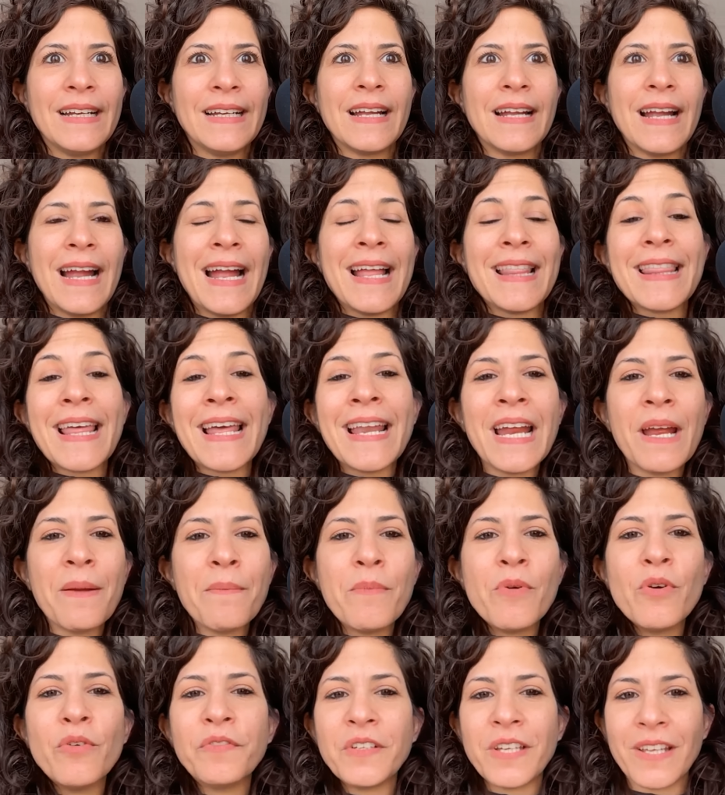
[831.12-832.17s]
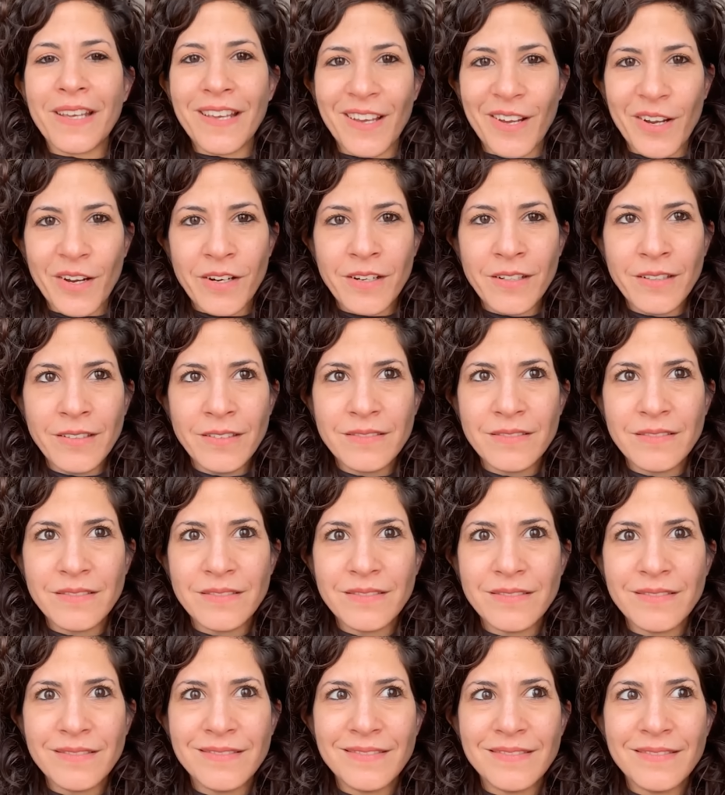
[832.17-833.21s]
And then I moved here
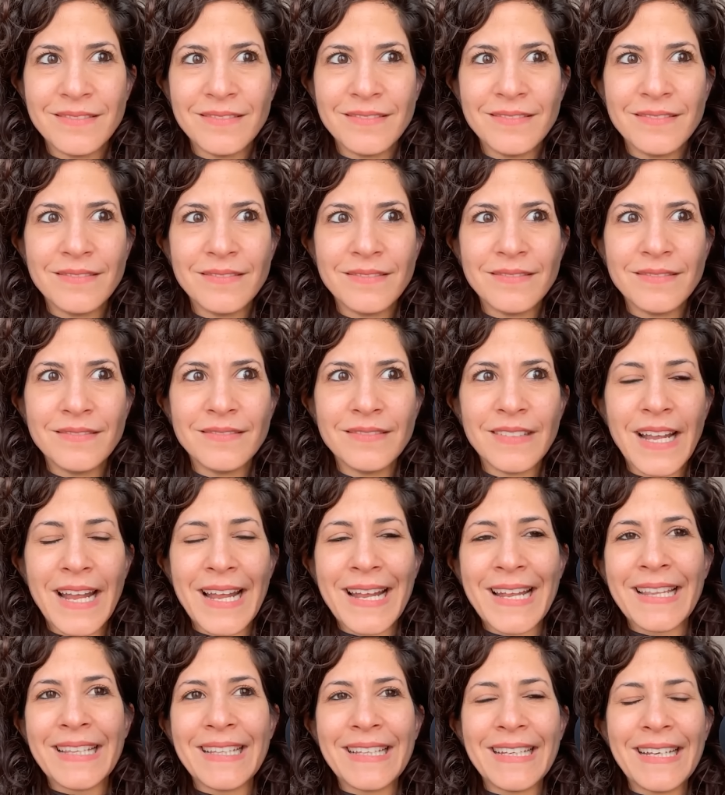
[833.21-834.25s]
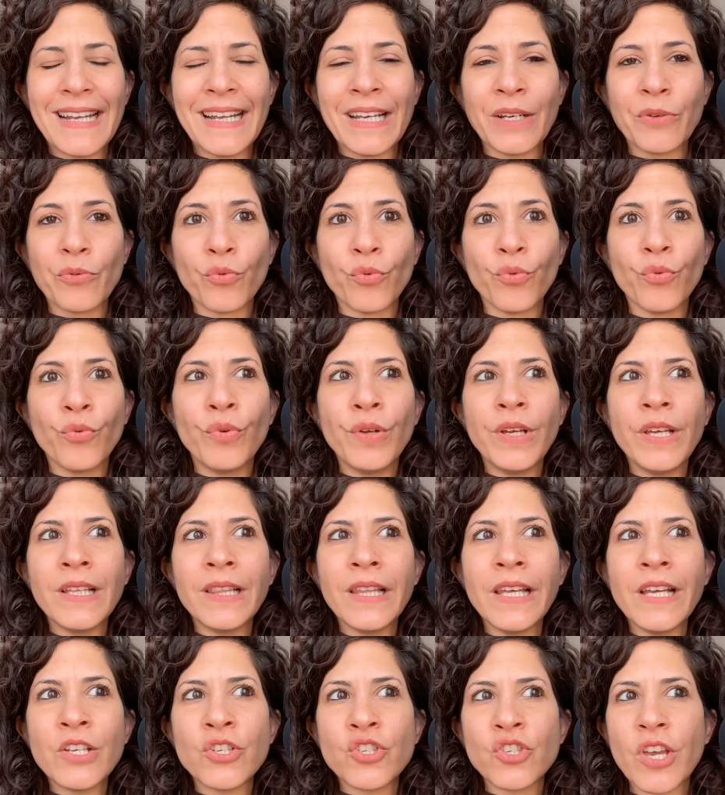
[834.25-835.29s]
and it
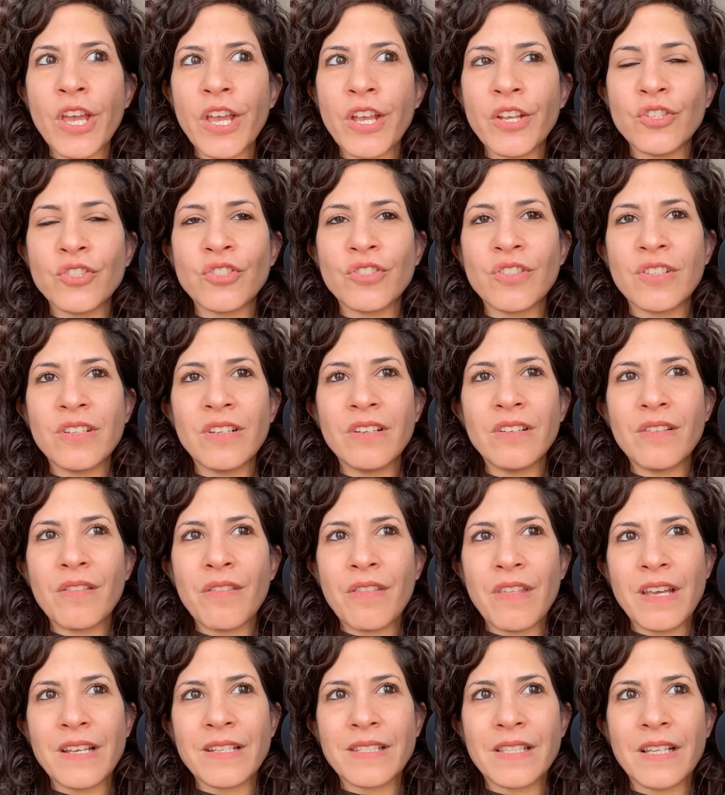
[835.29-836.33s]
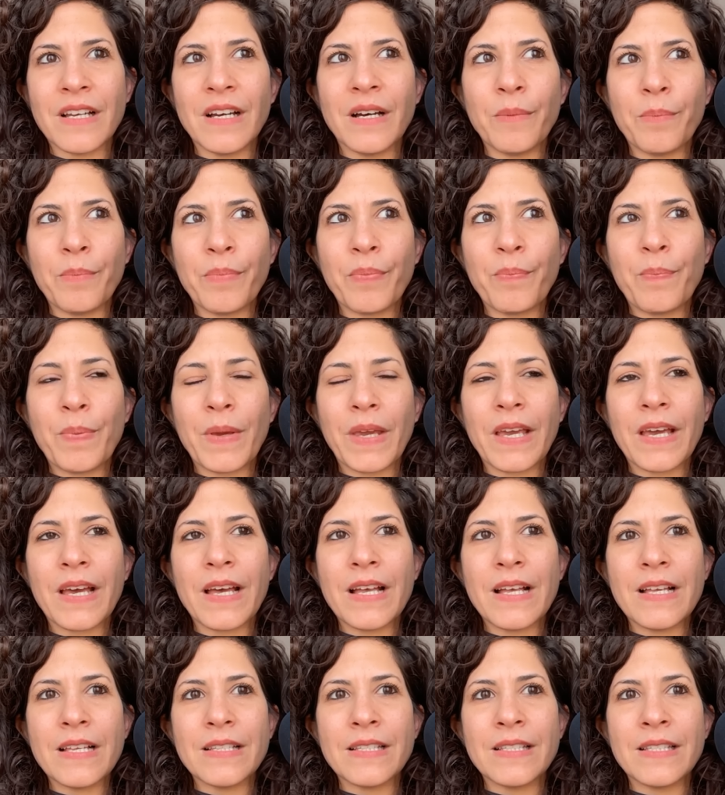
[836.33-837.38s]
really changed things up
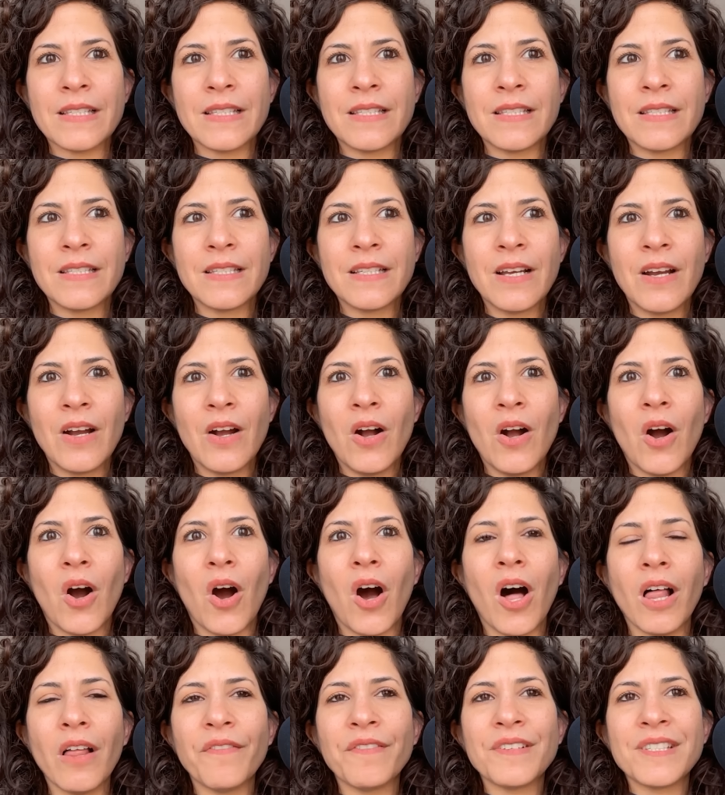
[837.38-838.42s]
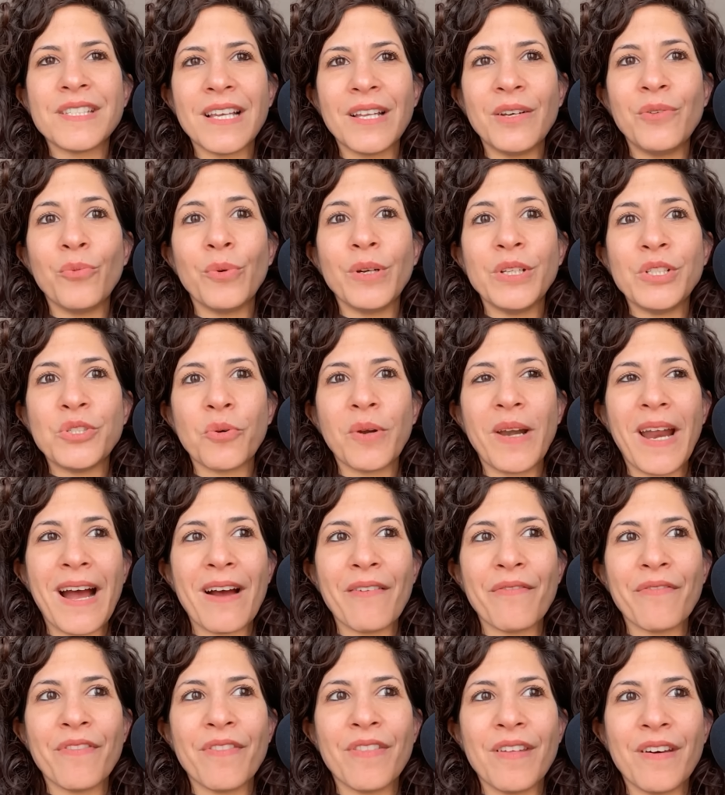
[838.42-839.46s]
because all of a sudden we don't
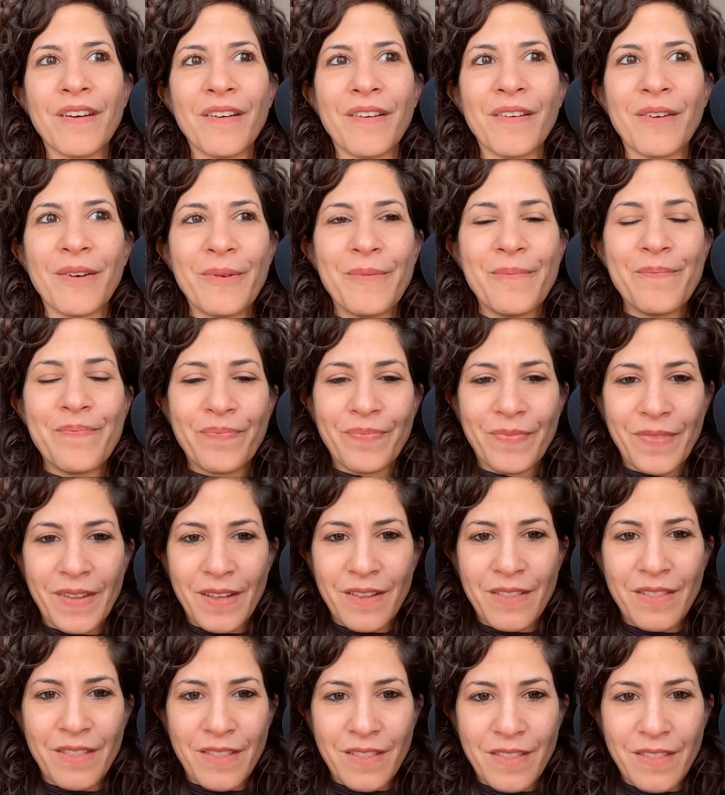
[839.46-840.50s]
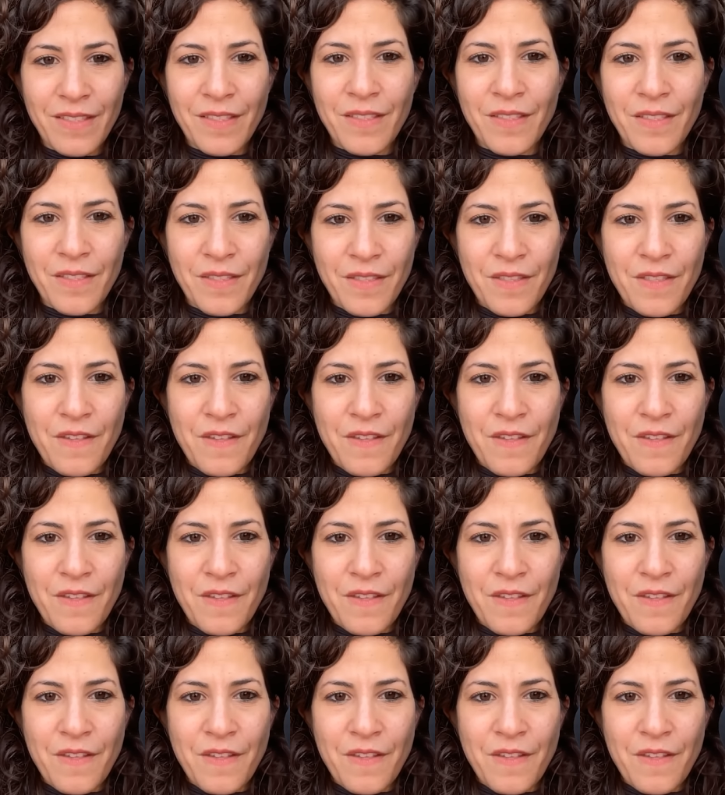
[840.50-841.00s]
have the the